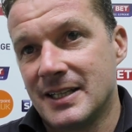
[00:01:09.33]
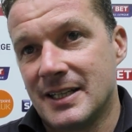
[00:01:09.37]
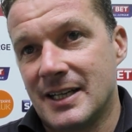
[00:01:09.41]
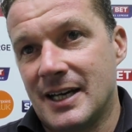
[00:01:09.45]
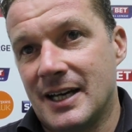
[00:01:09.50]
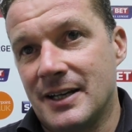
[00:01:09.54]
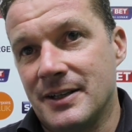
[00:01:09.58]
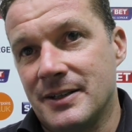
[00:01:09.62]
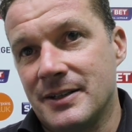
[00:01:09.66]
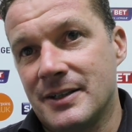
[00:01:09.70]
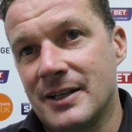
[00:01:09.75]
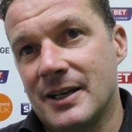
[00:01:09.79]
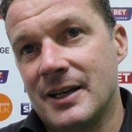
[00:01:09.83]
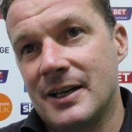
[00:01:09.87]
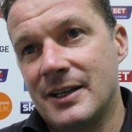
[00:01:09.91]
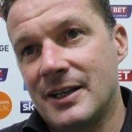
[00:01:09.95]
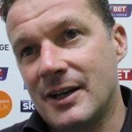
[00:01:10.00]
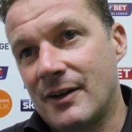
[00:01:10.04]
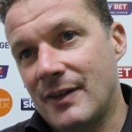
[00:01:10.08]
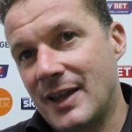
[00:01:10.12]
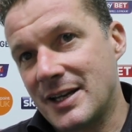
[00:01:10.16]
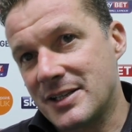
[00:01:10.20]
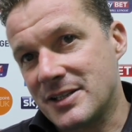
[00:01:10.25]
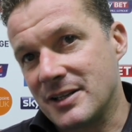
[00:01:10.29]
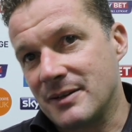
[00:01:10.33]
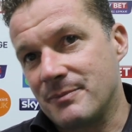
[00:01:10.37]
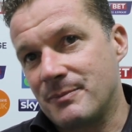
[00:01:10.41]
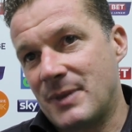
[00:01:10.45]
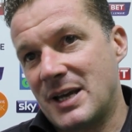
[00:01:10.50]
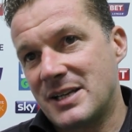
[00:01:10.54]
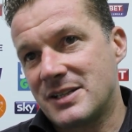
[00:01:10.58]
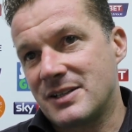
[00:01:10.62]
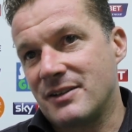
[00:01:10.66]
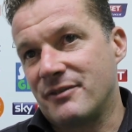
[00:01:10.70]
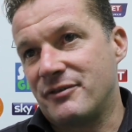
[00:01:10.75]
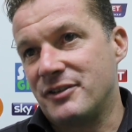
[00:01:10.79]
And uh, you know, that's a,
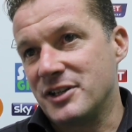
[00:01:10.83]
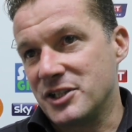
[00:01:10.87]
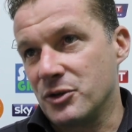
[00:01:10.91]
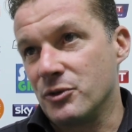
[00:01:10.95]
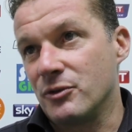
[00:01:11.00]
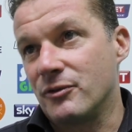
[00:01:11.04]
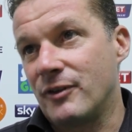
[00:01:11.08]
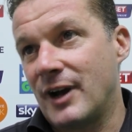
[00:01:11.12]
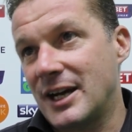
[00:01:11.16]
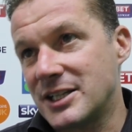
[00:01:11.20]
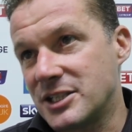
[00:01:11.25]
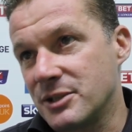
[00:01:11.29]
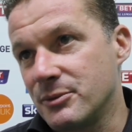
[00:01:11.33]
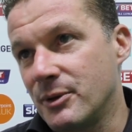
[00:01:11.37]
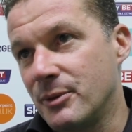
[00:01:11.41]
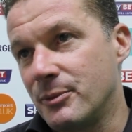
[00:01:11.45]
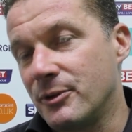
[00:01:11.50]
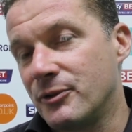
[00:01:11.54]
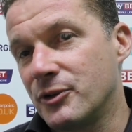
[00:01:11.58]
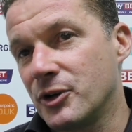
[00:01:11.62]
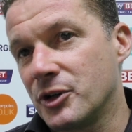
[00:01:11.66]
that's the physical factor where we've